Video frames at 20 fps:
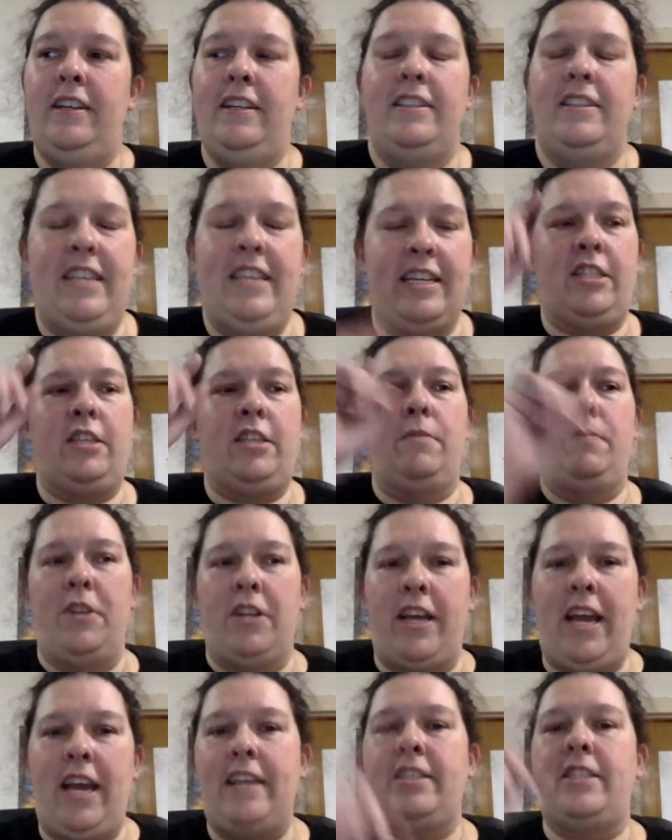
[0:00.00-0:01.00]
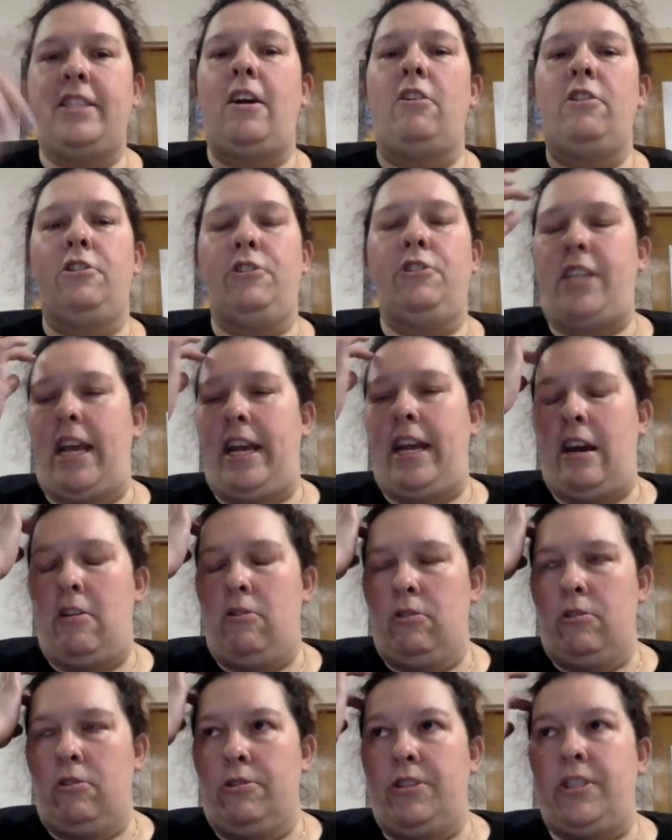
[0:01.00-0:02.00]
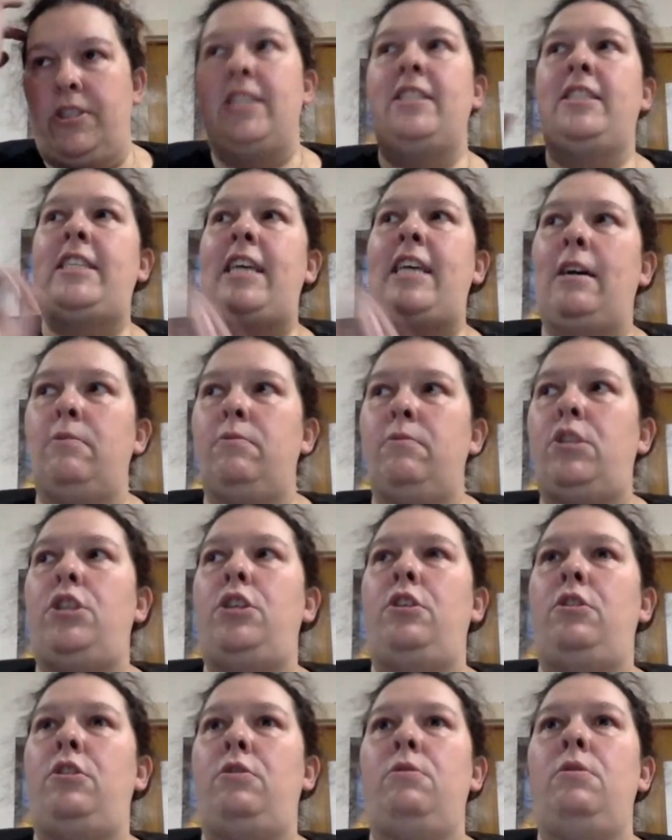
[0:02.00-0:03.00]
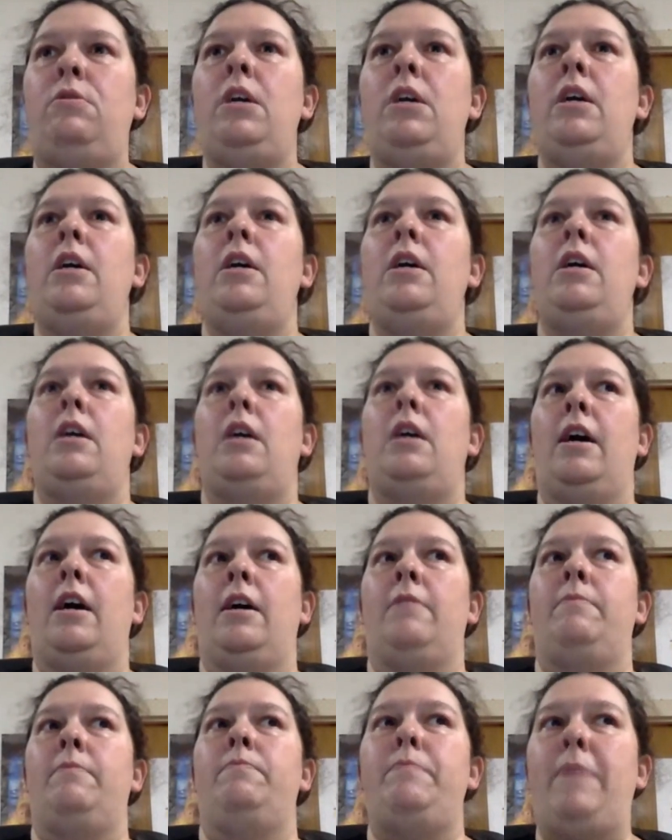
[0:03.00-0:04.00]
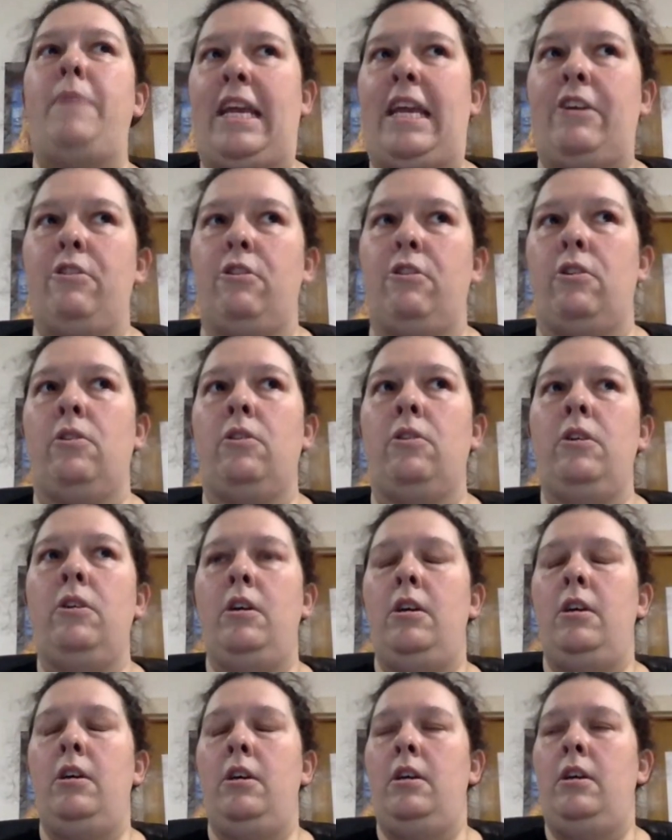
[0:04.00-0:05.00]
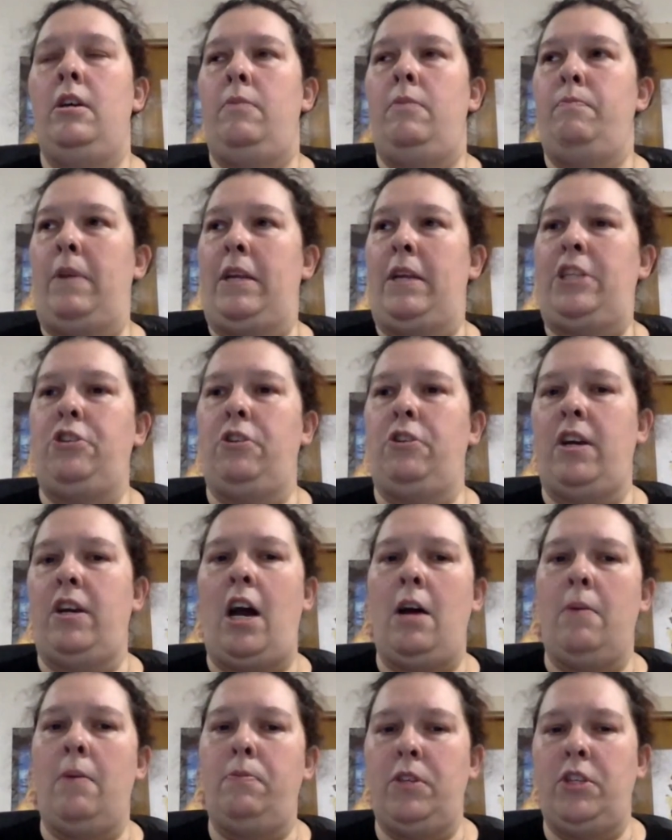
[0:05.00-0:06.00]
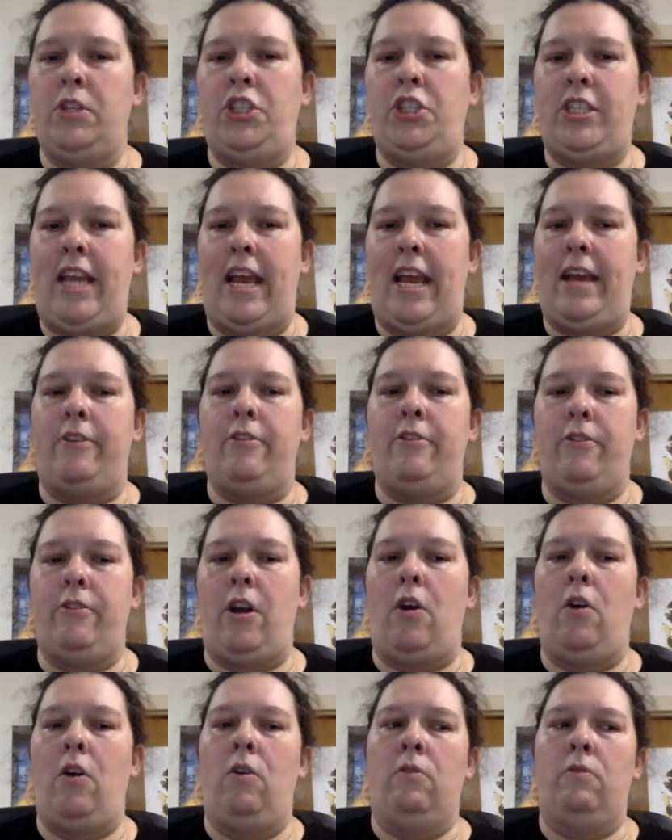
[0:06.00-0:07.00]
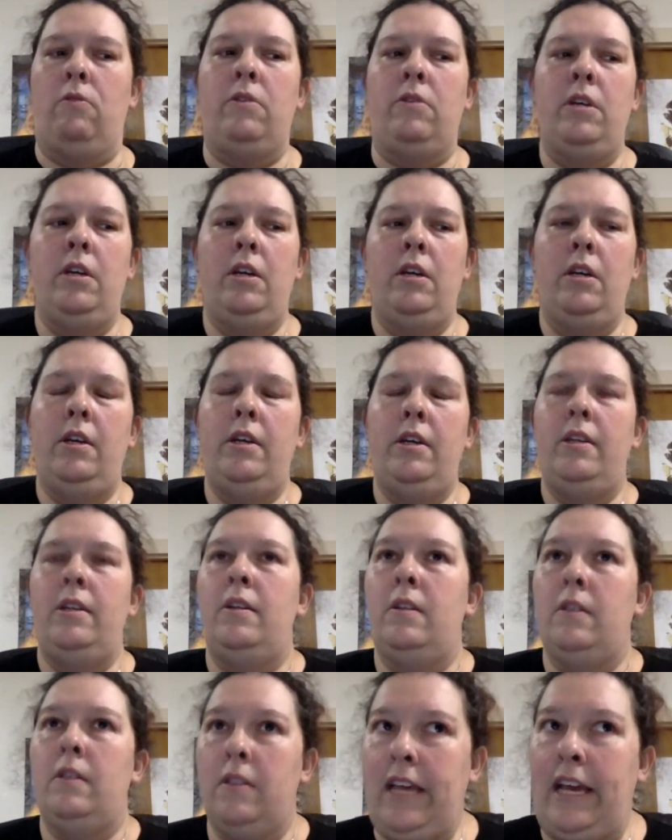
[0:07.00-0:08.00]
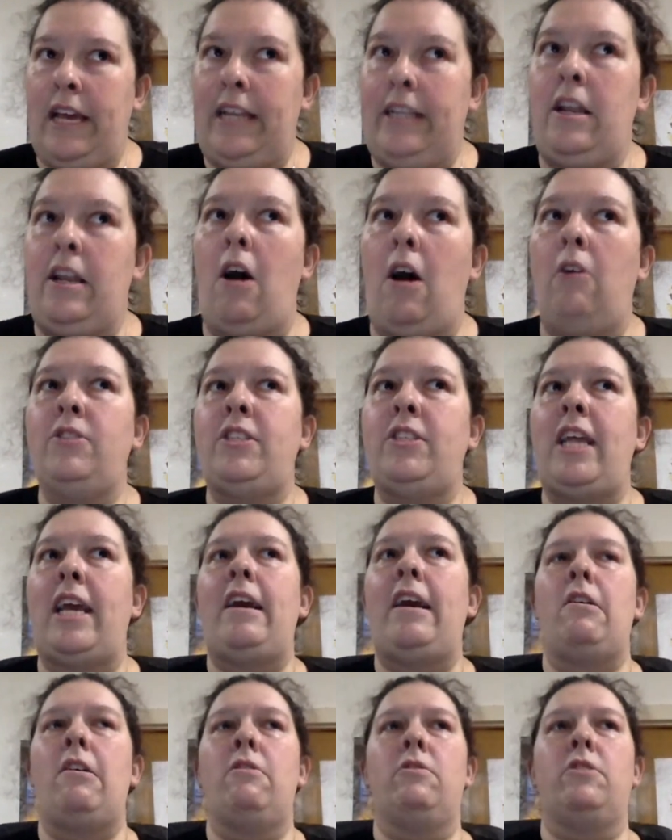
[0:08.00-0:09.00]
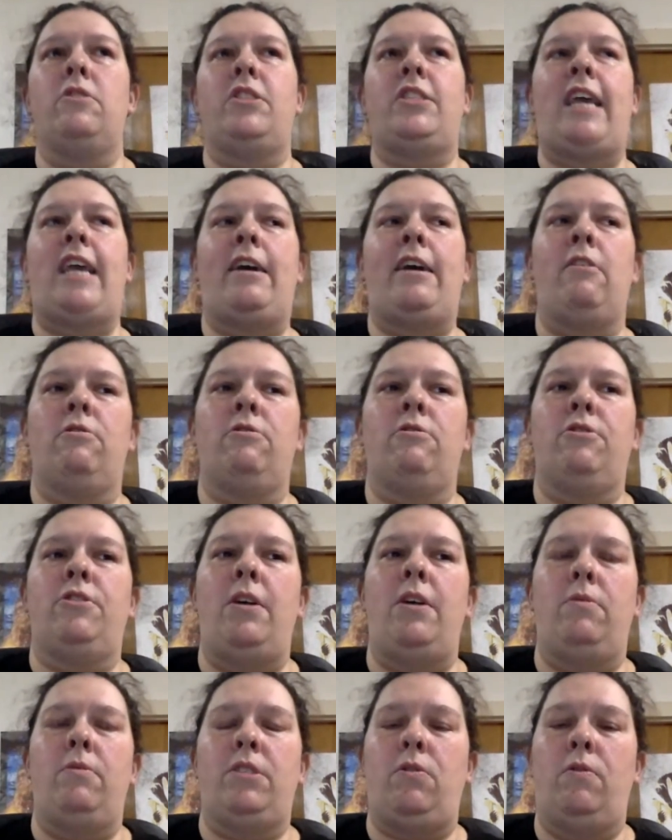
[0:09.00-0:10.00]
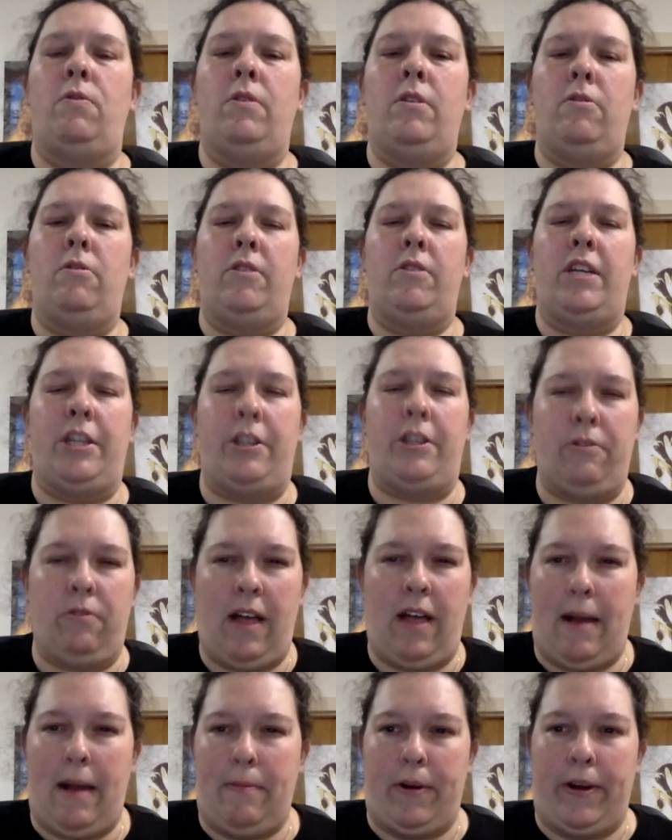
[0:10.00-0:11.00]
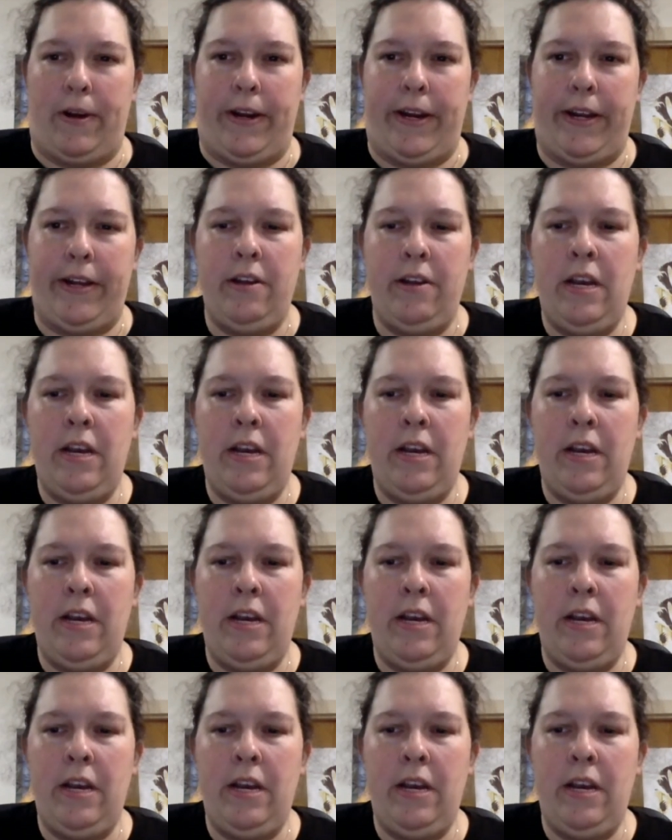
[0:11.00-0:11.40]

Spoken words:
this communicates to all your stakeholders. This helps you meet your accomplished standard on letting all stakeholders know what's going on in your library.